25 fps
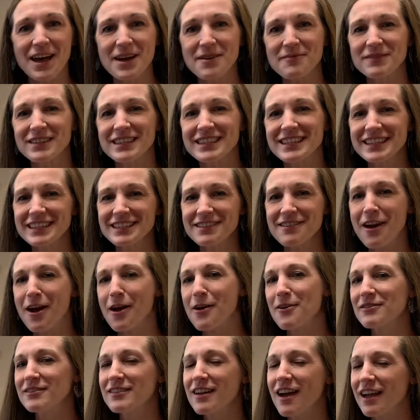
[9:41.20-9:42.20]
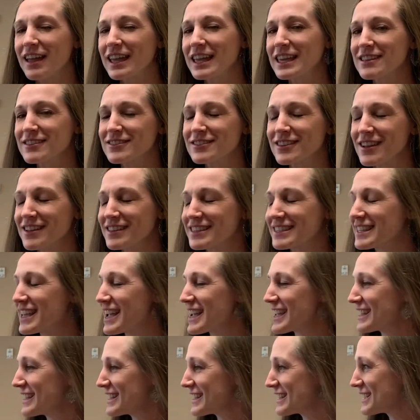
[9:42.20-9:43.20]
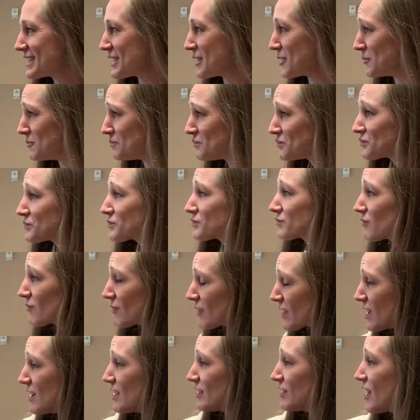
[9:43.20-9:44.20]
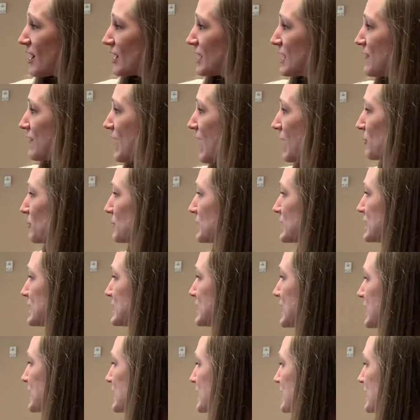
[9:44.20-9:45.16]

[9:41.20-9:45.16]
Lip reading: is just not hands-on science. So a lot of that was done